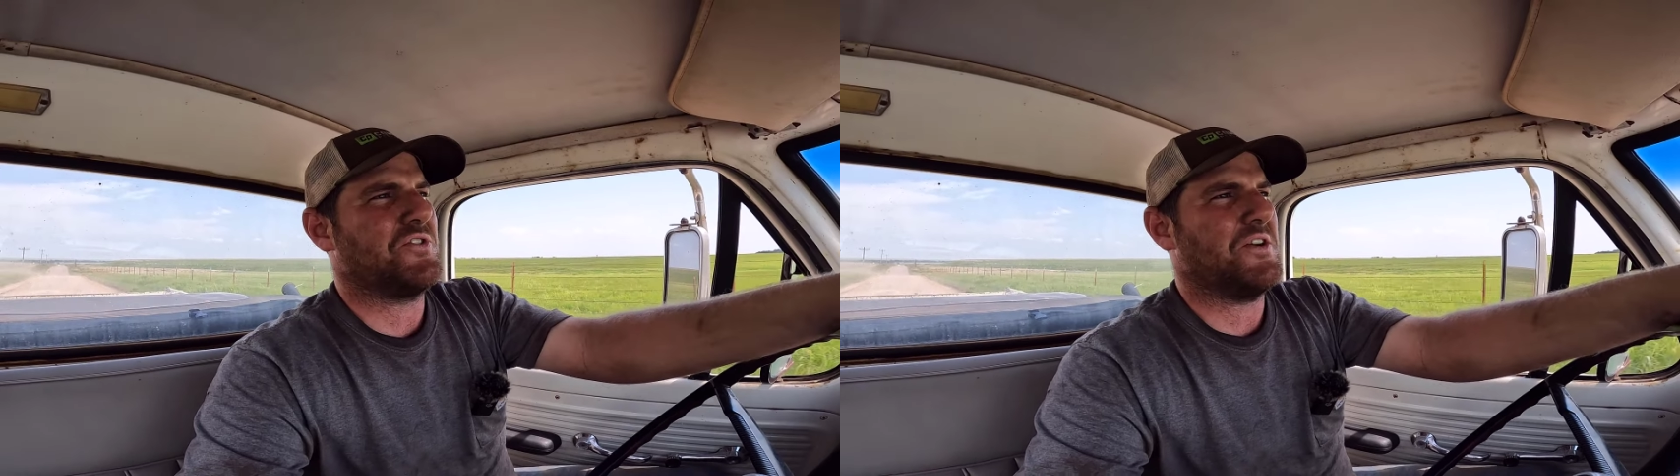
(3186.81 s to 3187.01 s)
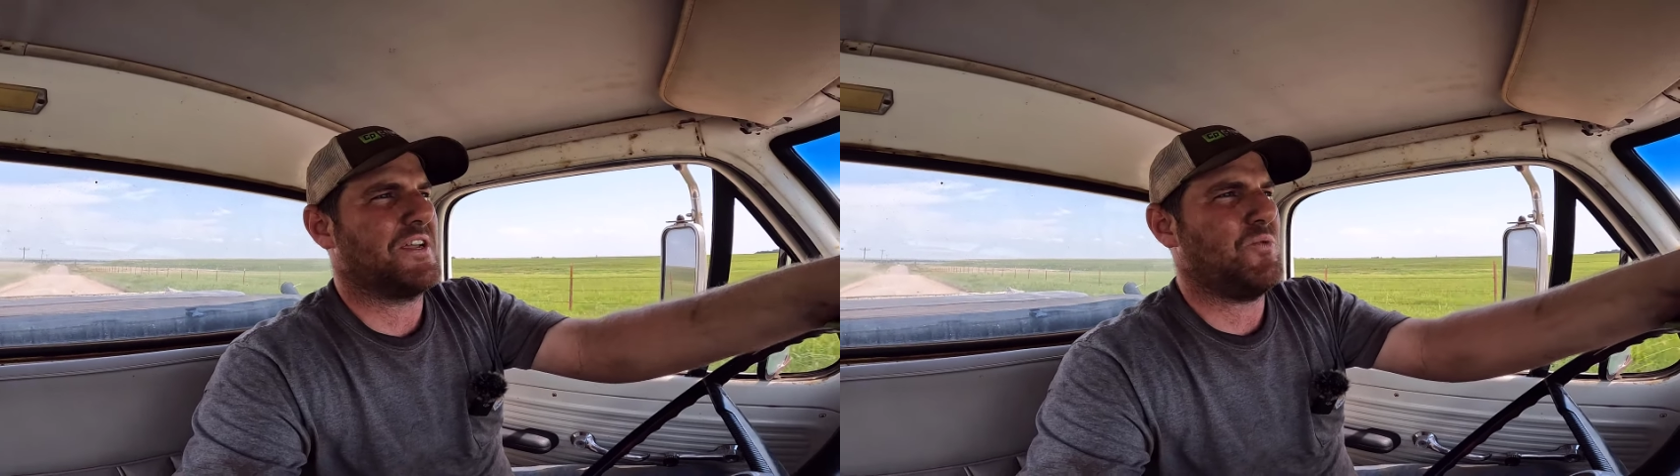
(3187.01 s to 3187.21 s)

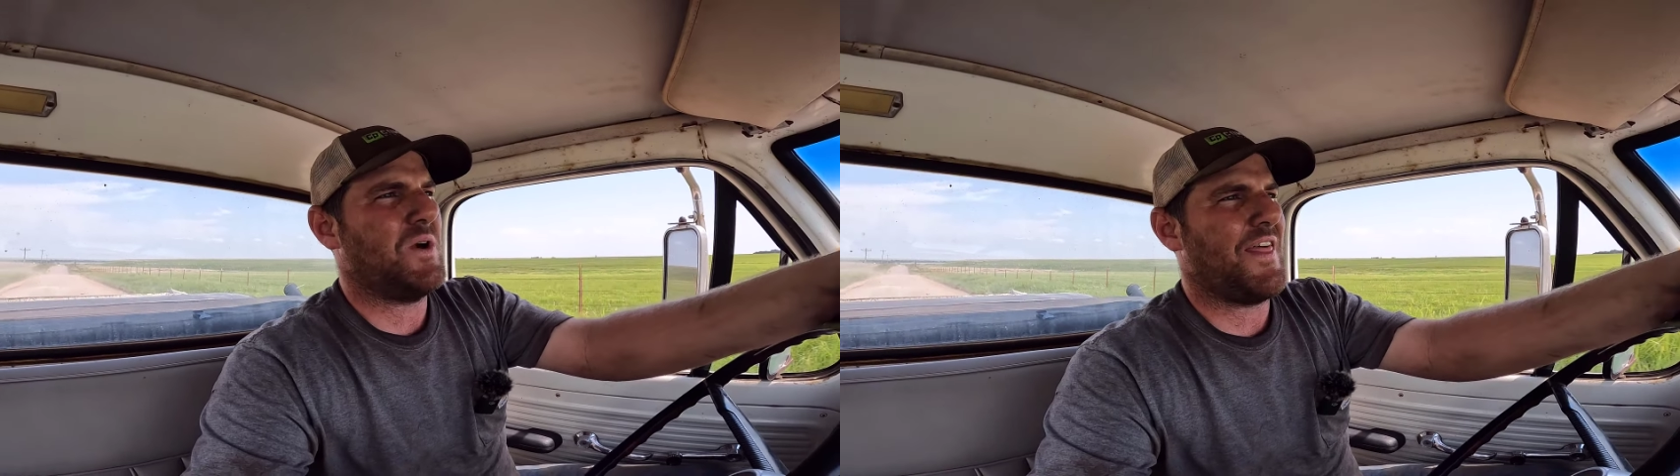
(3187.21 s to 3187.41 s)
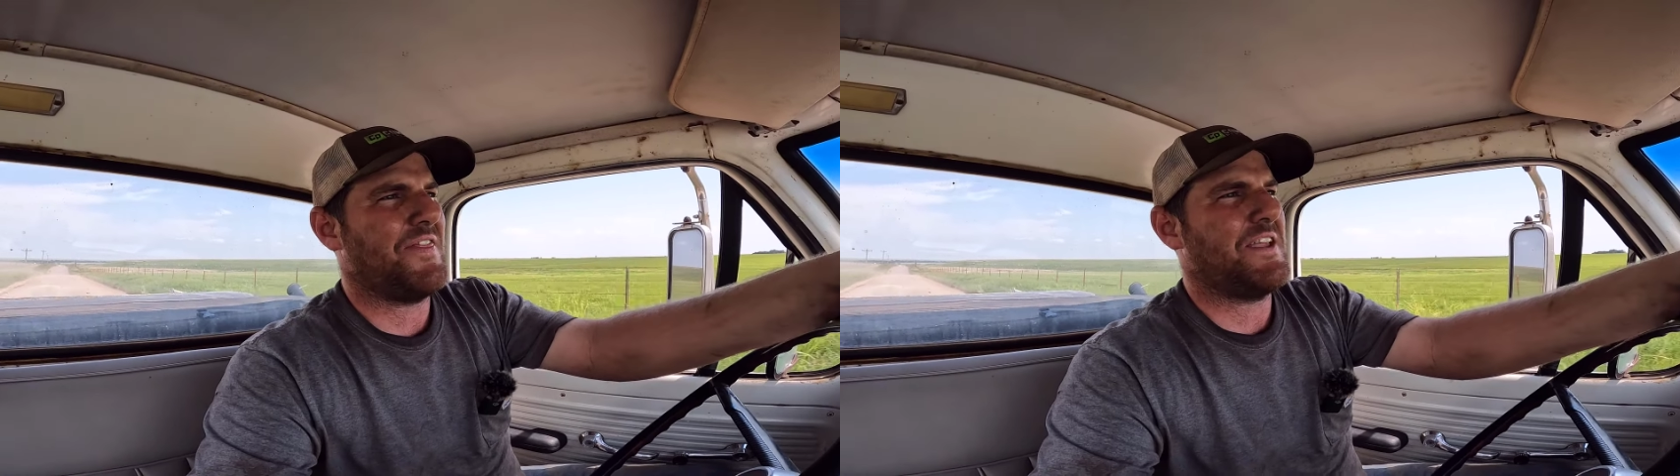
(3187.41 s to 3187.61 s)
truck and
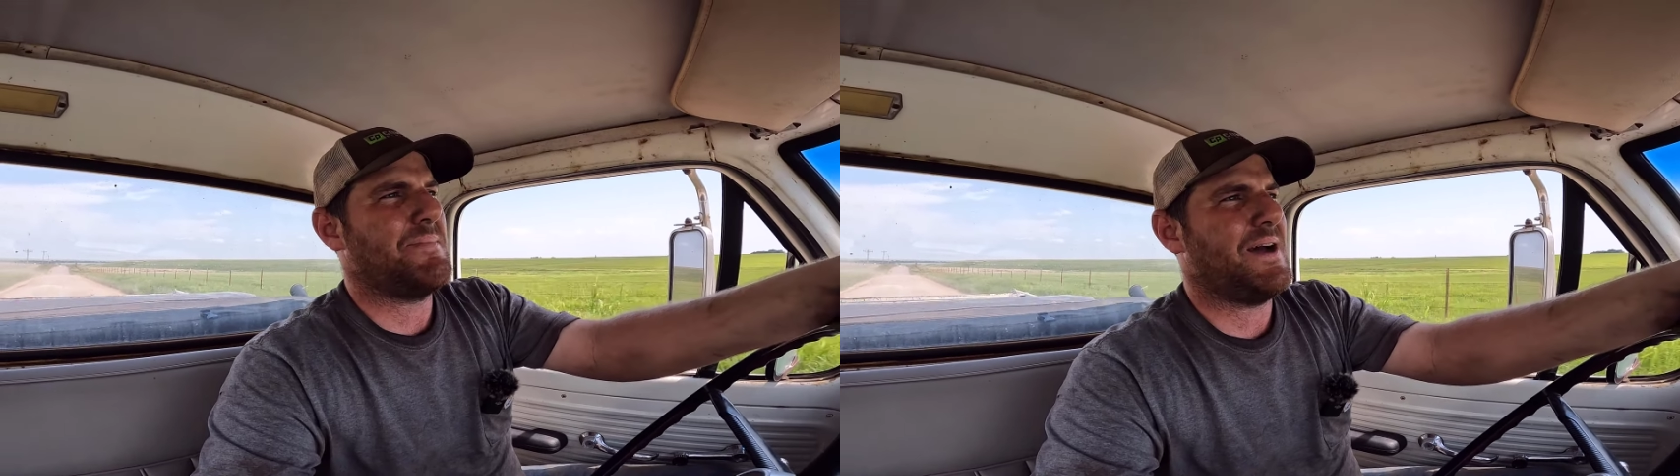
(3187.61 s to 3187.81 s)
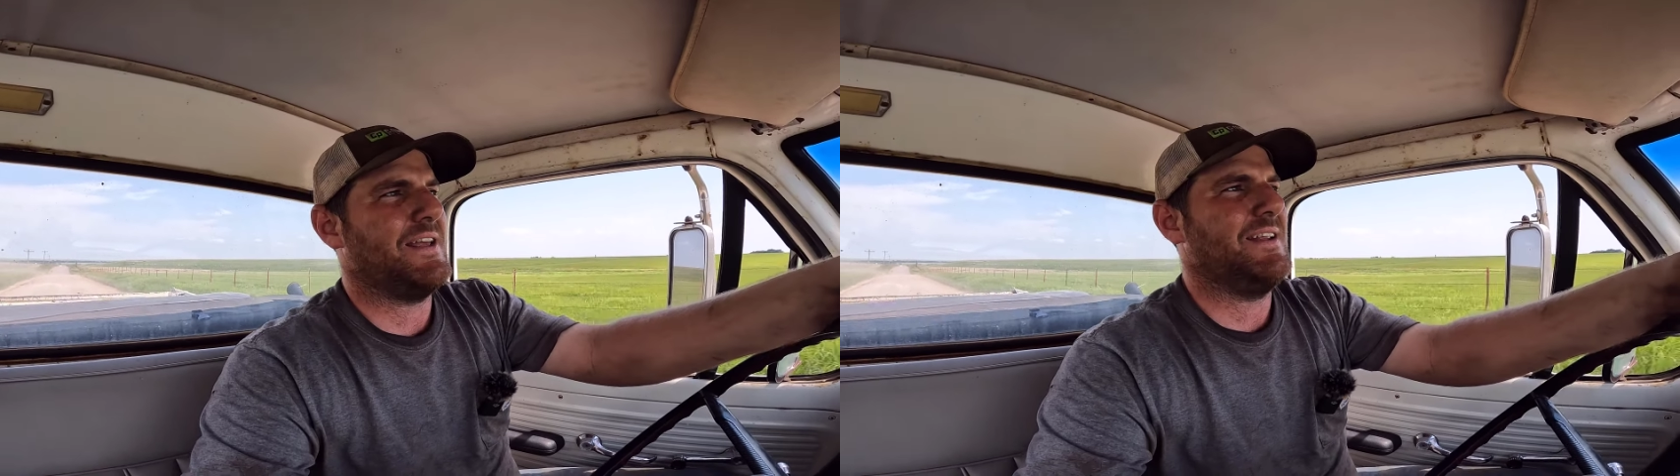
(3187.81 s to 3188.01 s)
what I
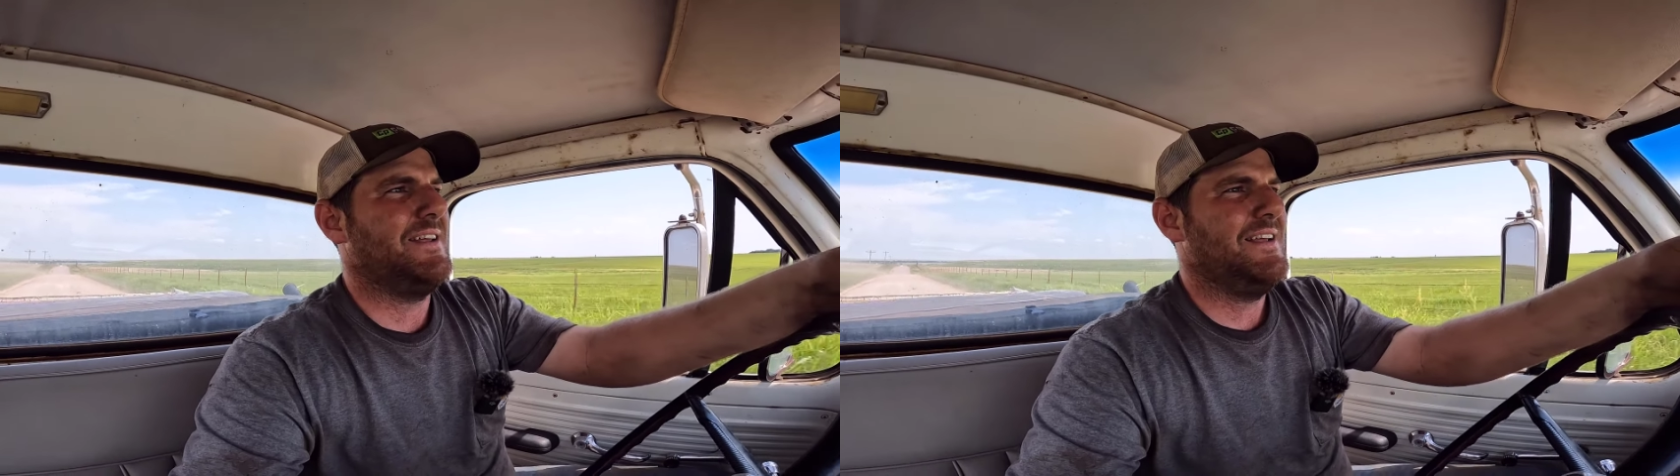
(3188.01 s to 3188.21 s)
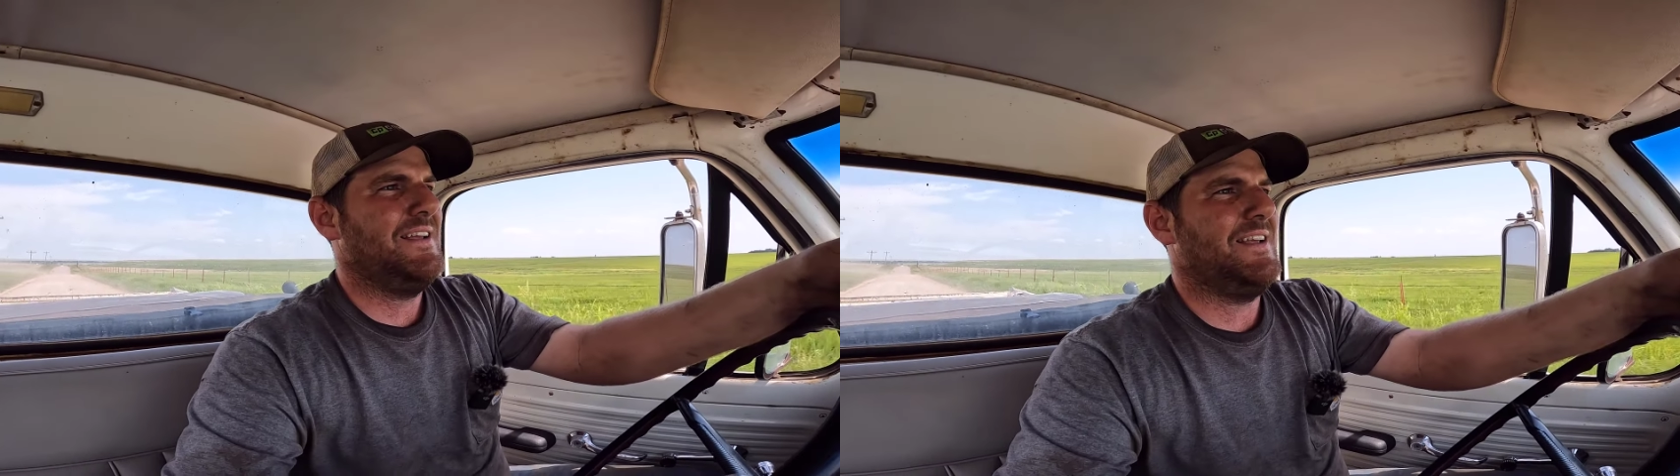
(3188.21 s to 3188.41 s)
think about it,
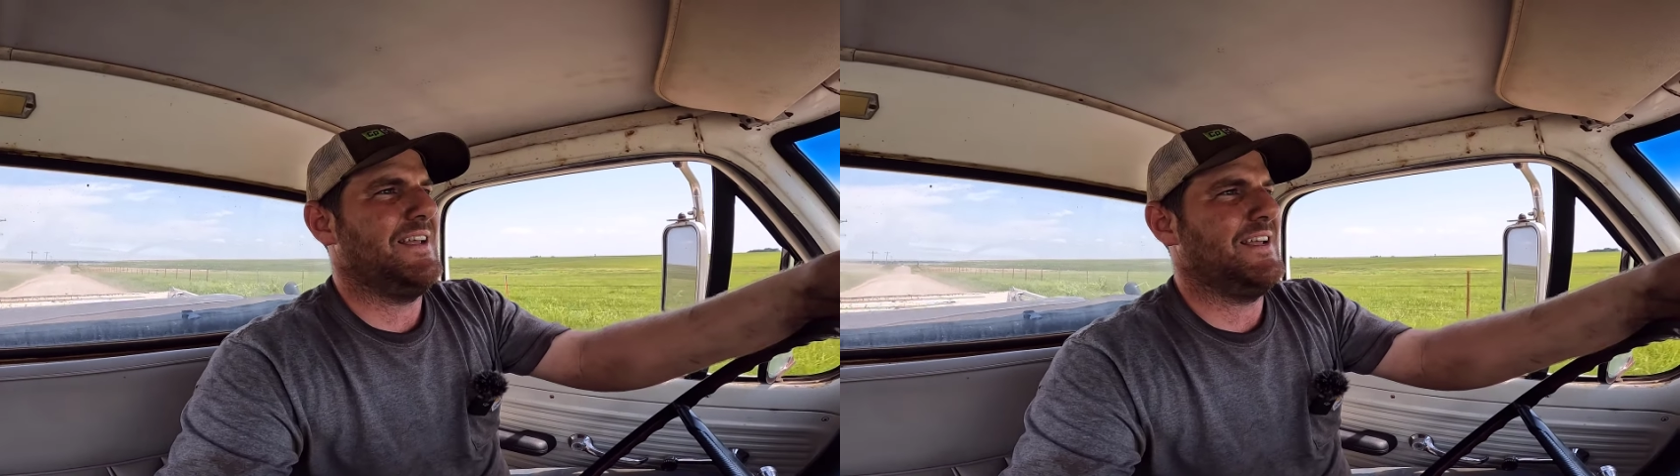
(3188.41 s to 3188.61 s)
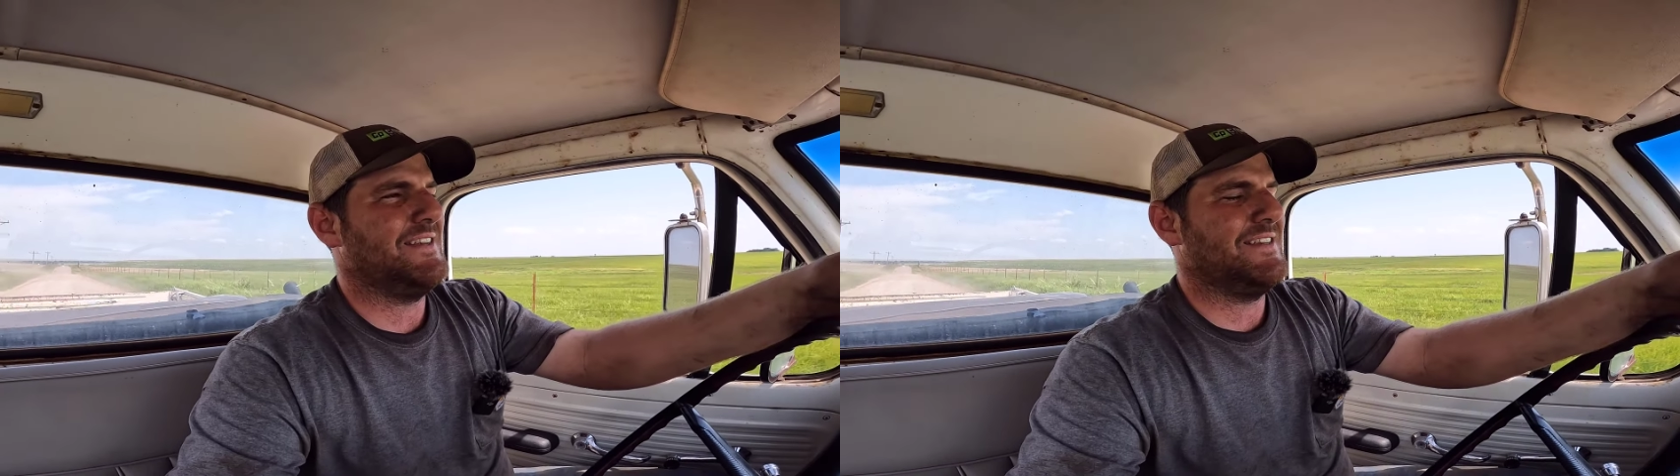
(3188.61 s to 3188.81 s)

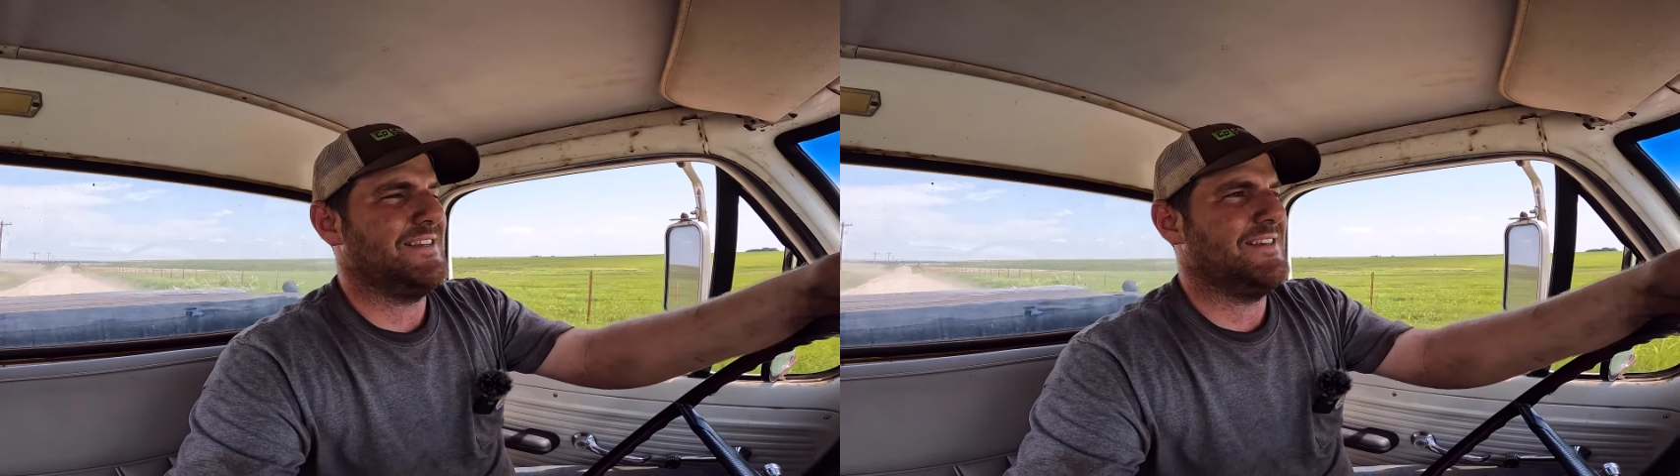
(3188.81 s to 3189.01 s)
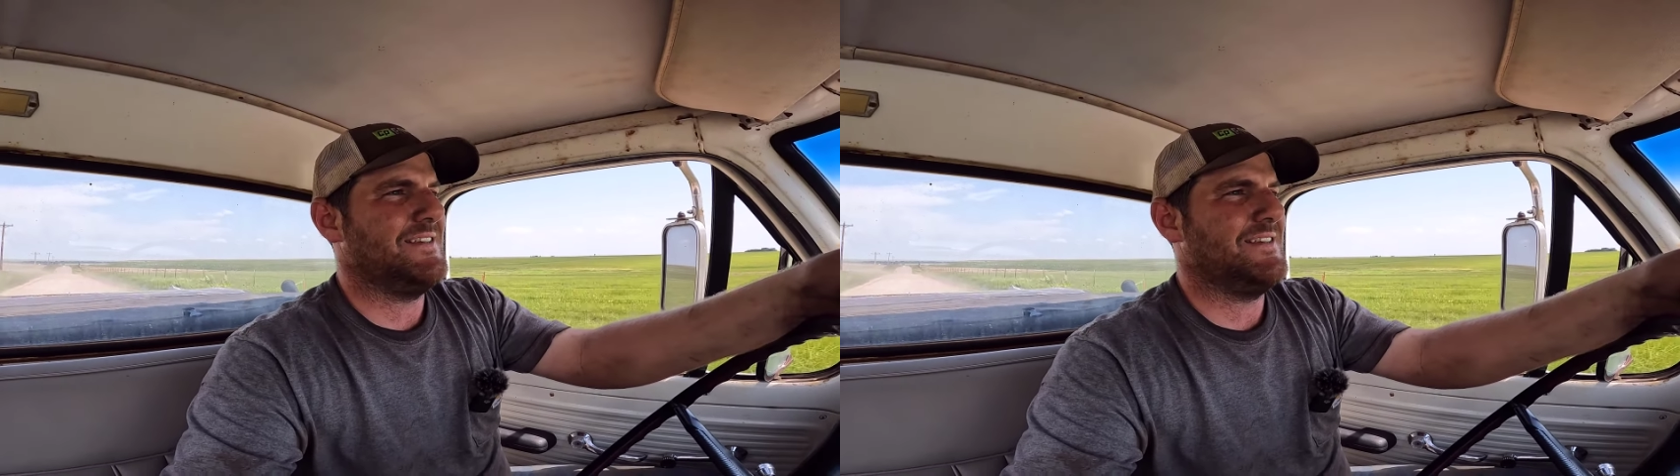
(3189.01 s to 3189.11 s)
and